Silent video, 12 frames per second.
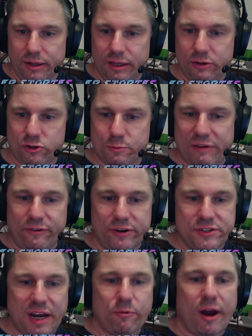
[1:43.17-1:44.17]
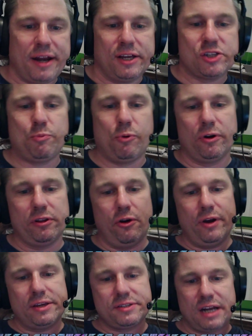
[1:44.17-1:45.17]
This was my first time riding a spore
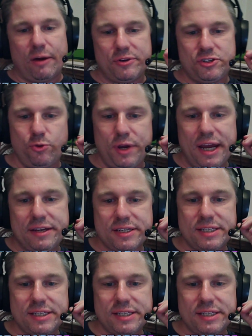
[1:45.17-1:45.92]
locust, and I was doing it to